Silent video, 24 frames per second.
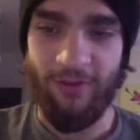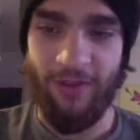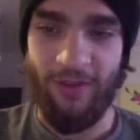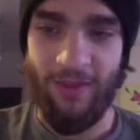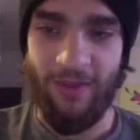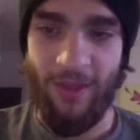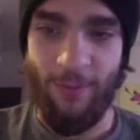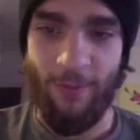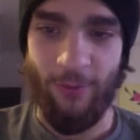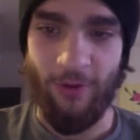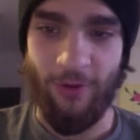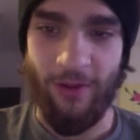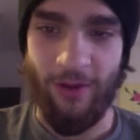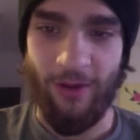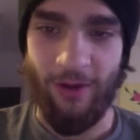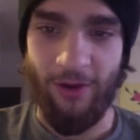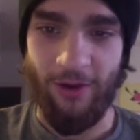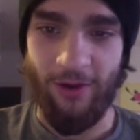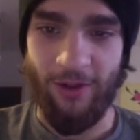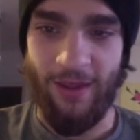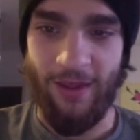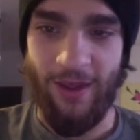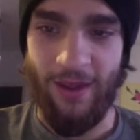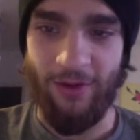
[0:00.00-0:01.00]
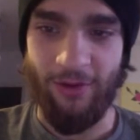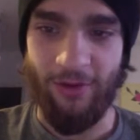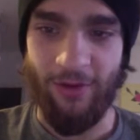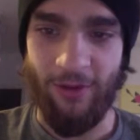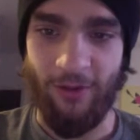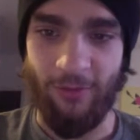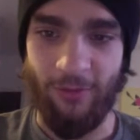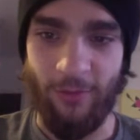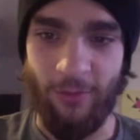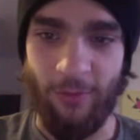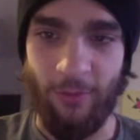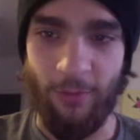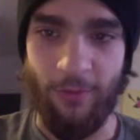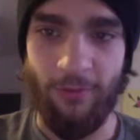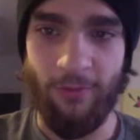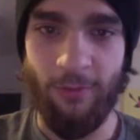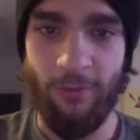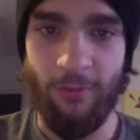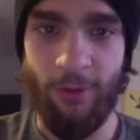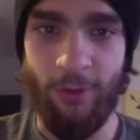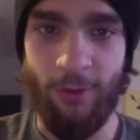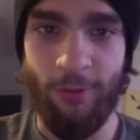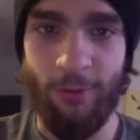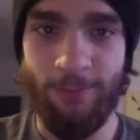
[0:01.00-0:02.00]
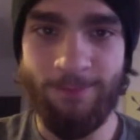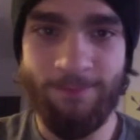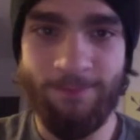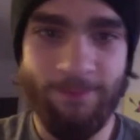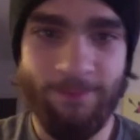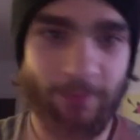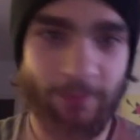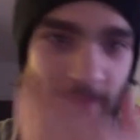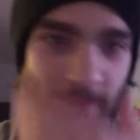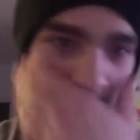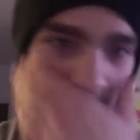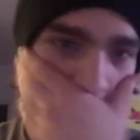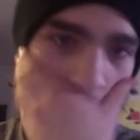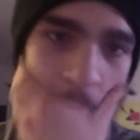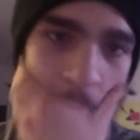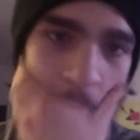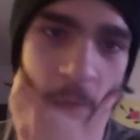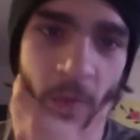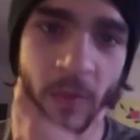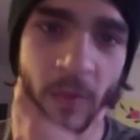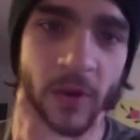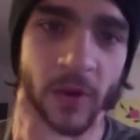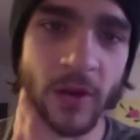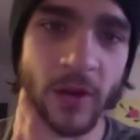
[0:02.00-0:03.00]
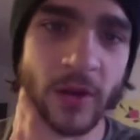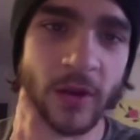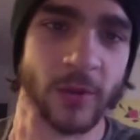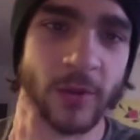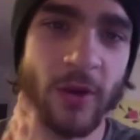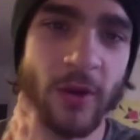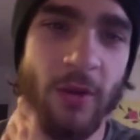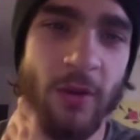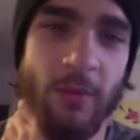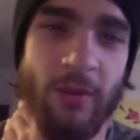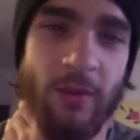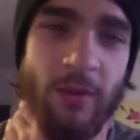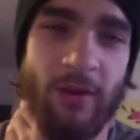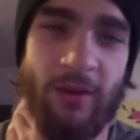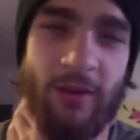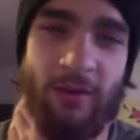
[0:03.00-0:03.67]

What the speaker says: and then we'll get our encounter as we move through. Probably,